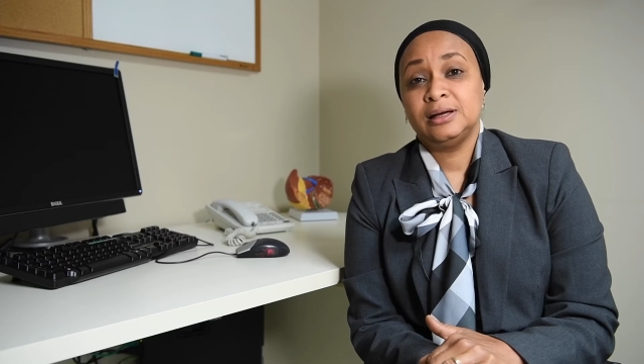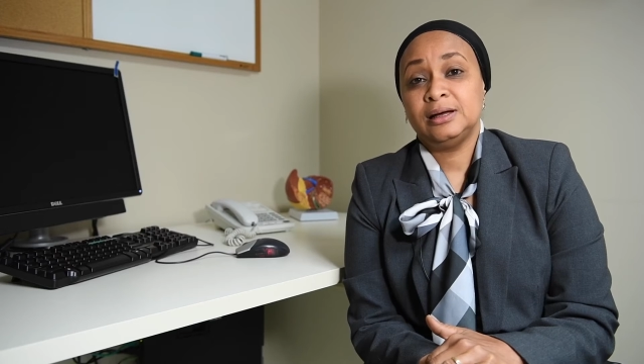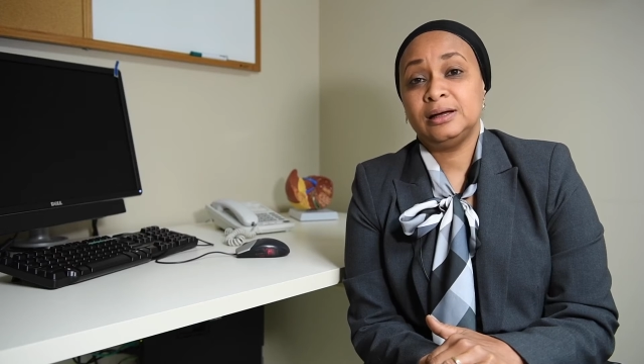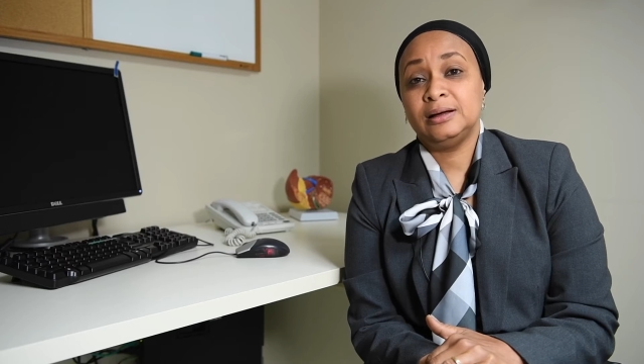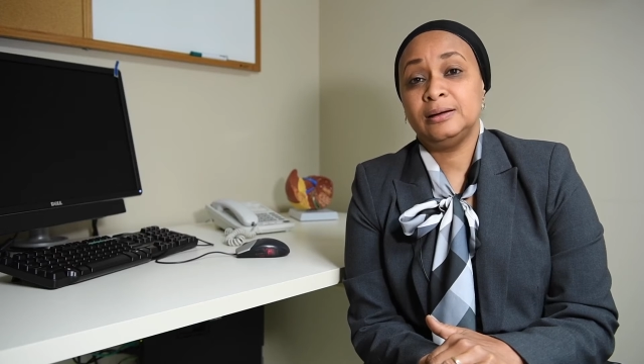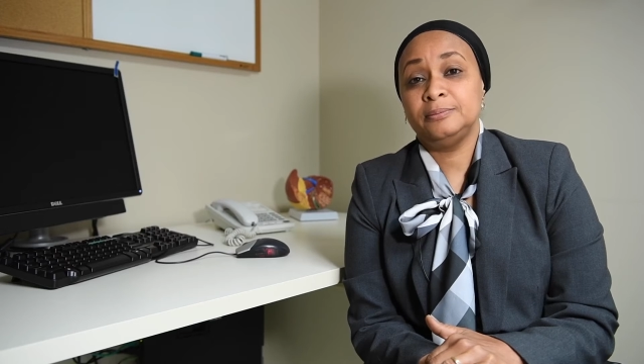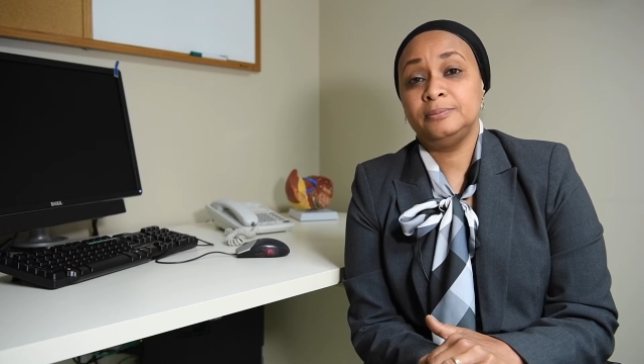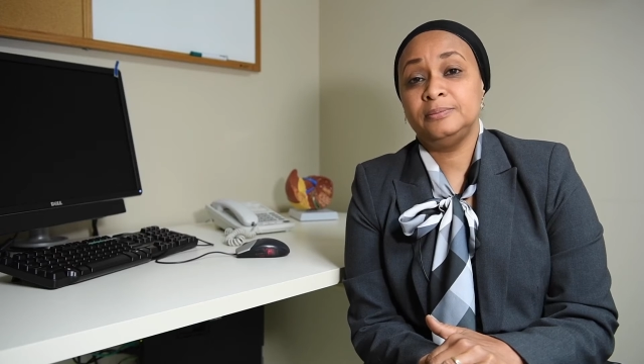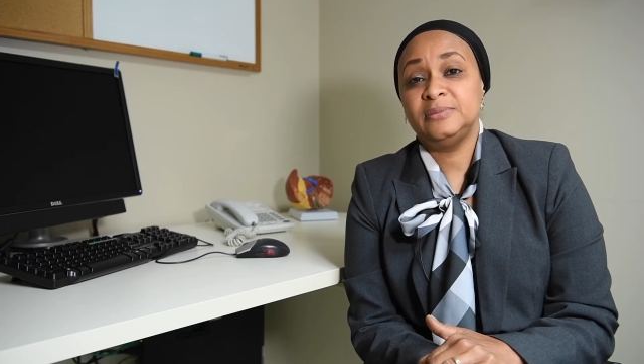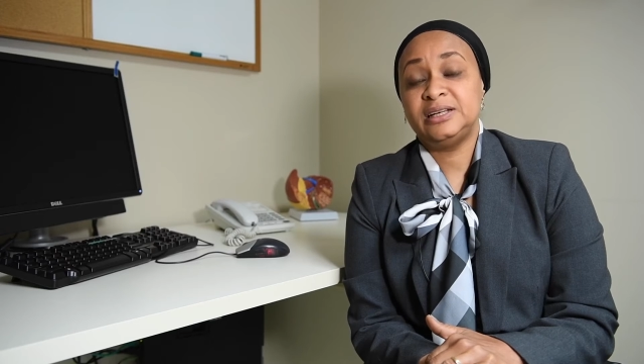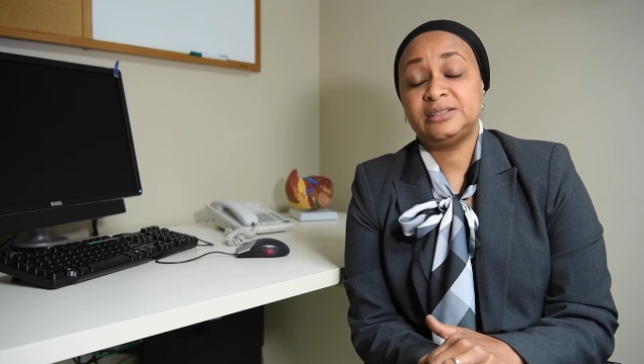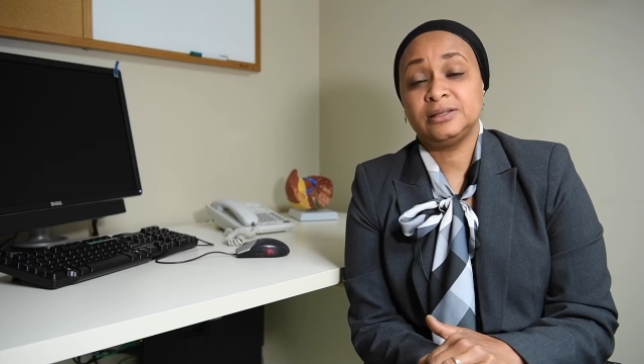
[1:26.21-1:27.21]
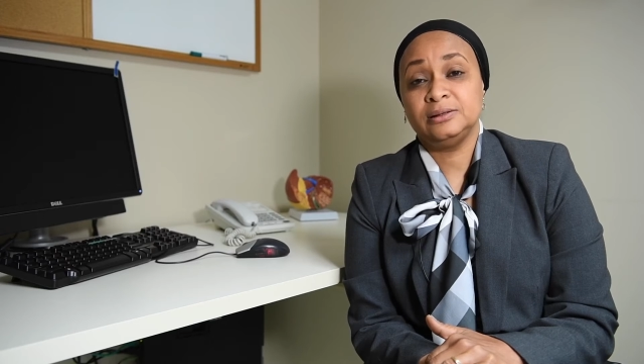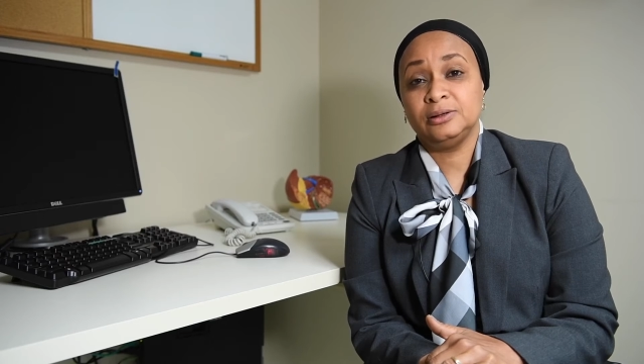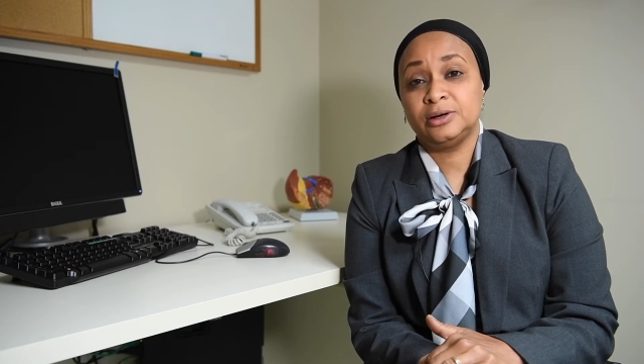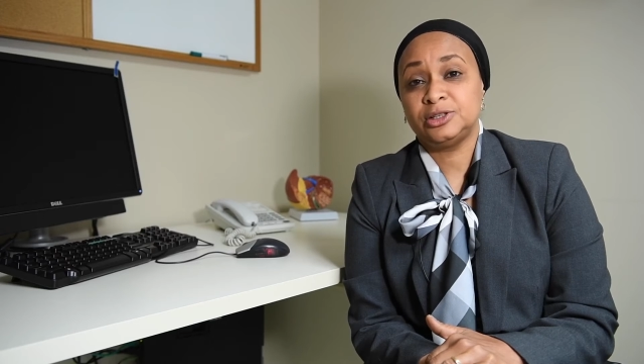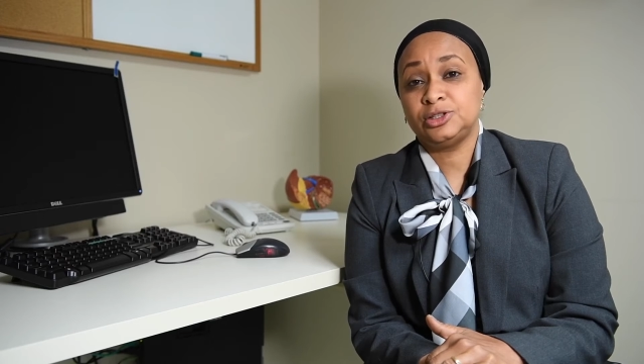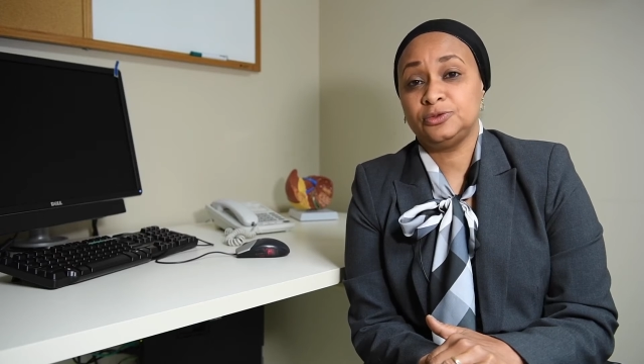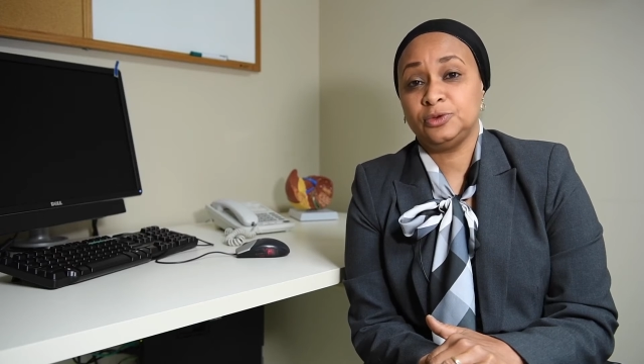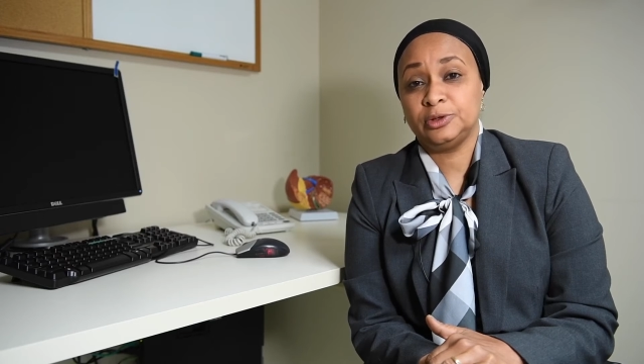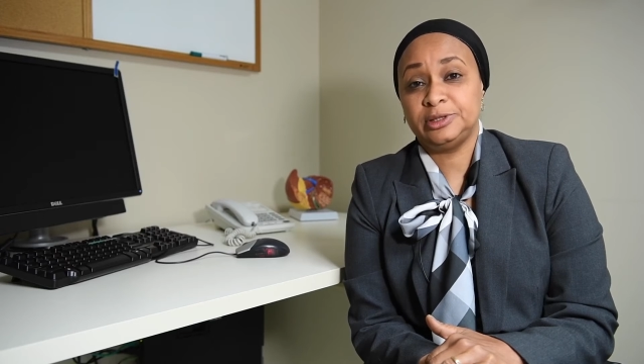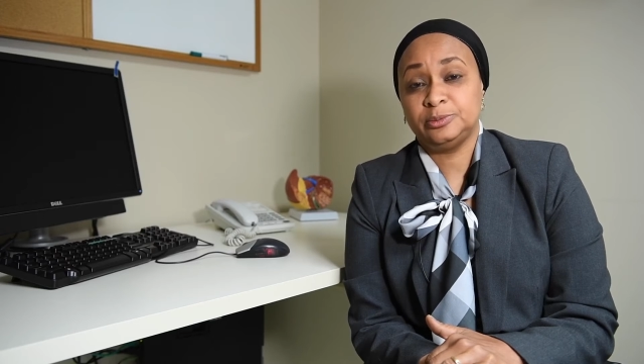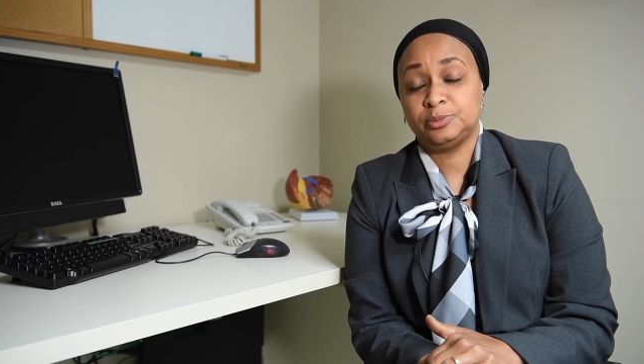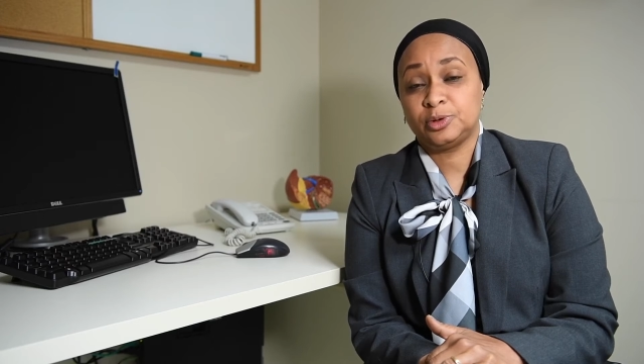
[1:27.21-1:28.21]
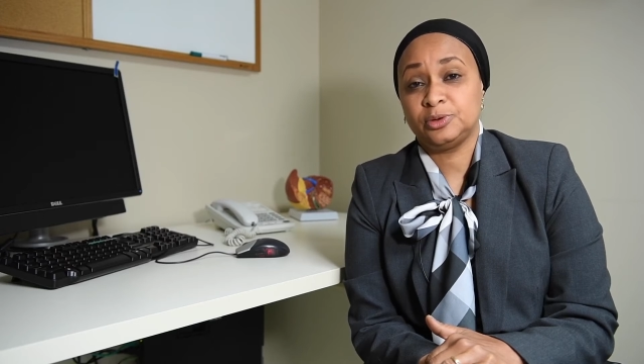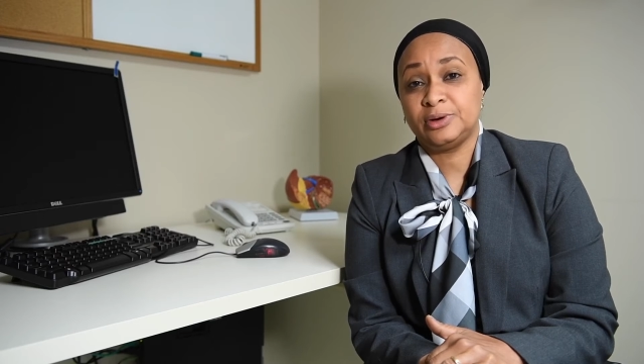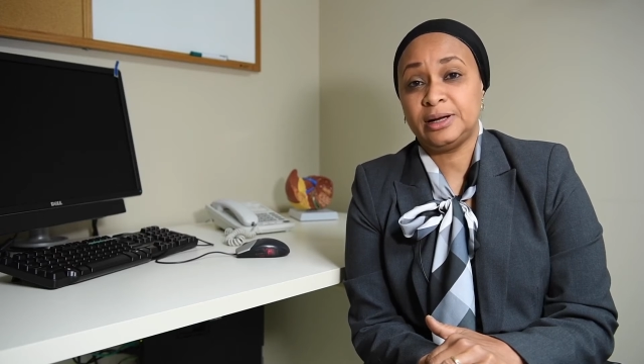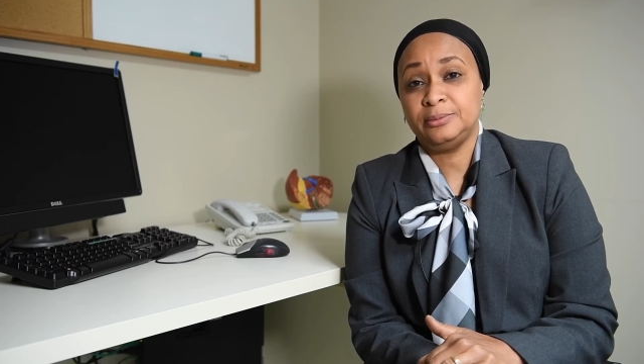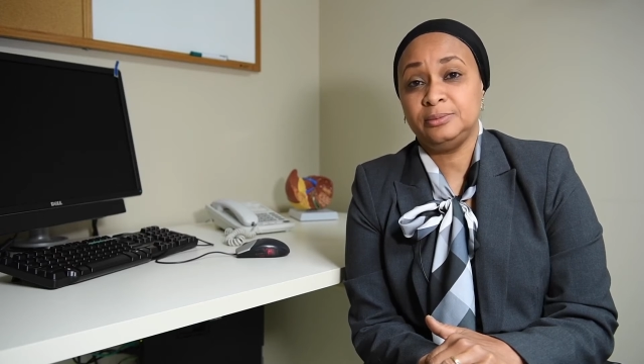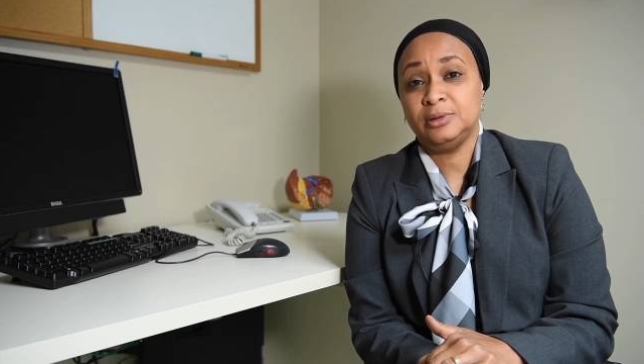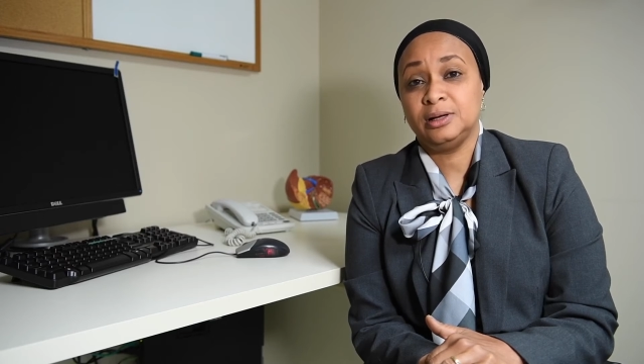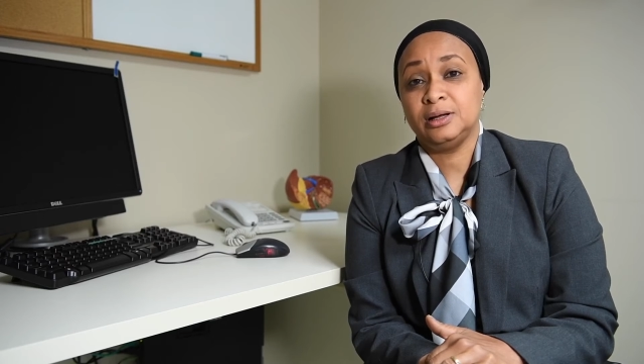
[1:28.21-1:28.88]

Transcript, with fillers: Um, it's a large volume program.